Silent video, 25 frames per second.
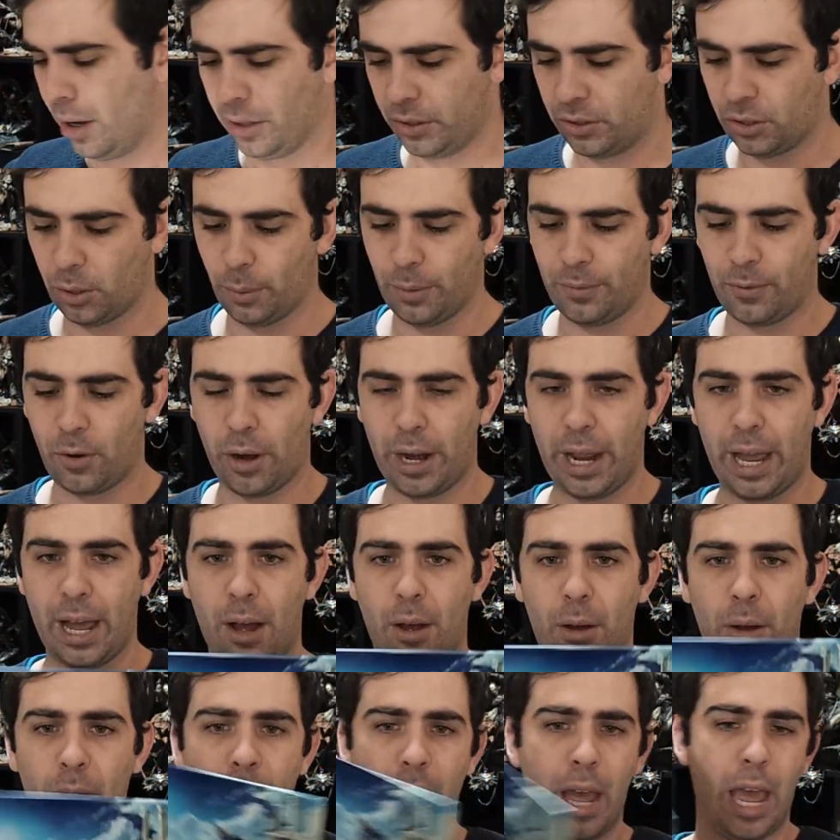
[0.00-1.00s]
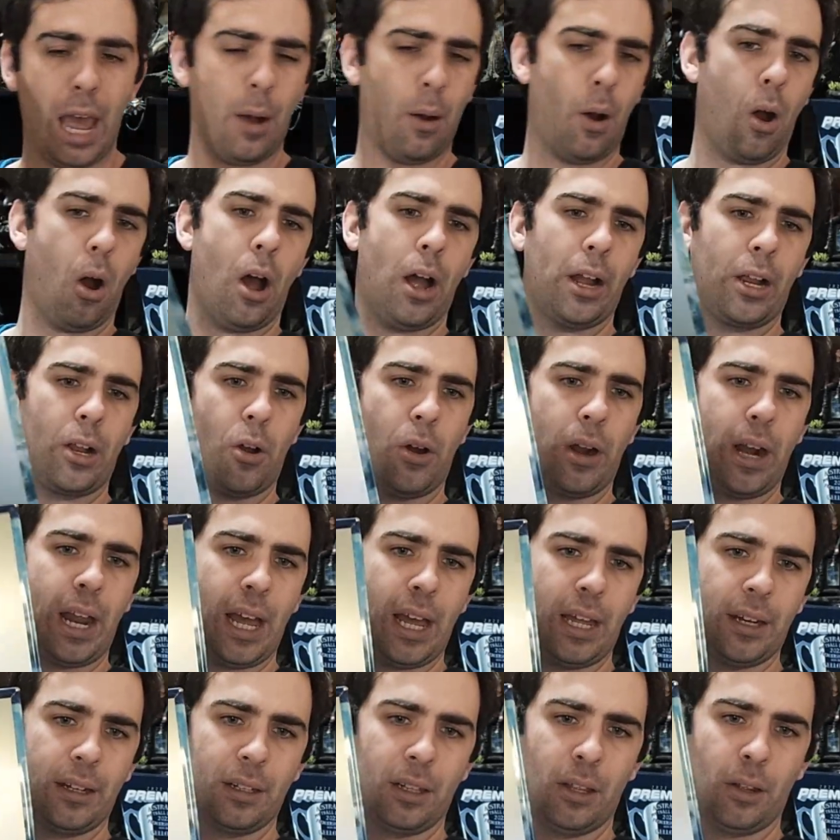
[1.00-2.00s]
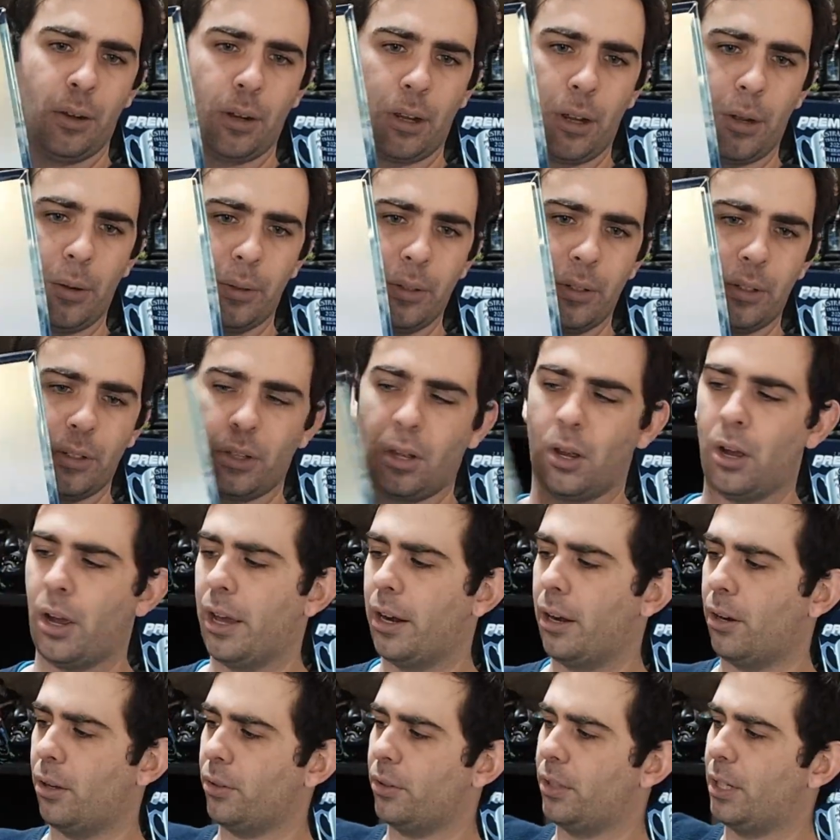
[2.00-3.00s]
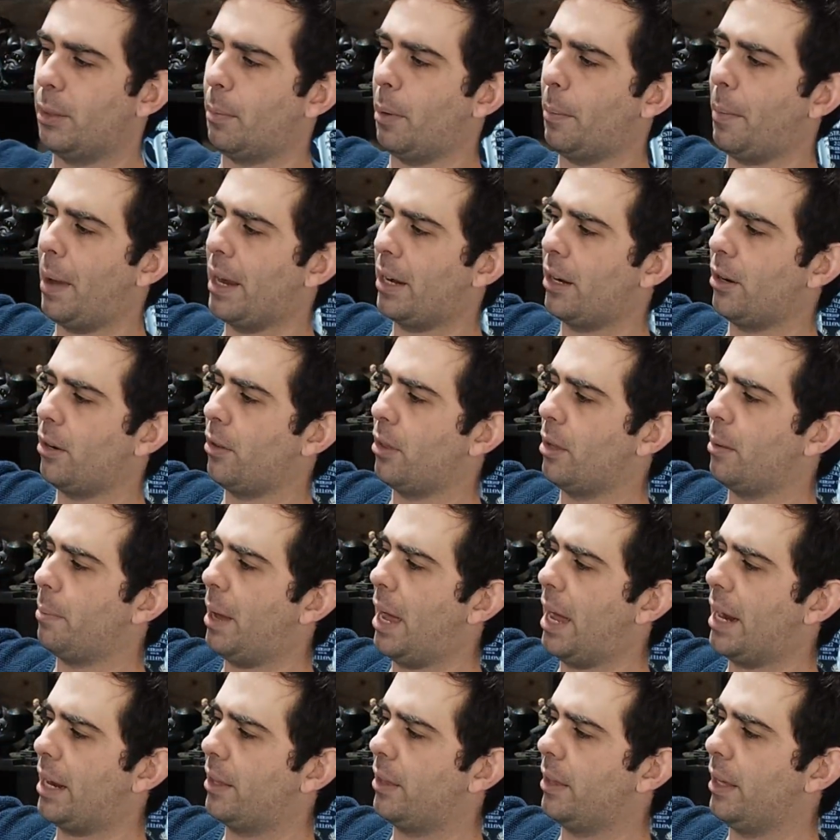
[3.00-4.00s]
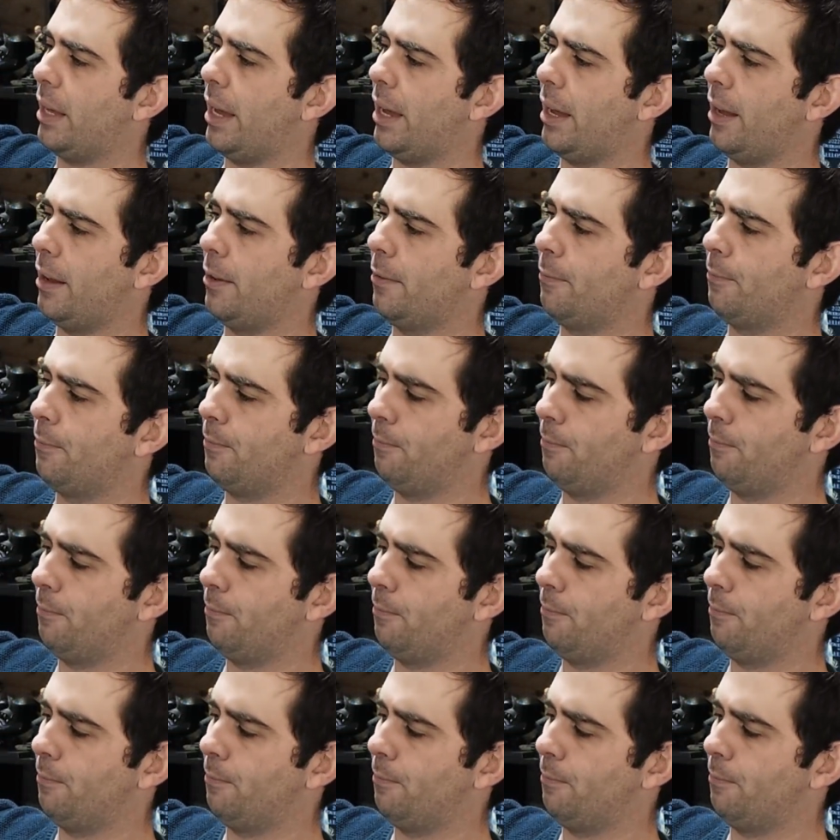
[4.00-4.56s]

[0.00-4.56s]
So we've got our icon art logo and design. I'll stick my magnet on the back there.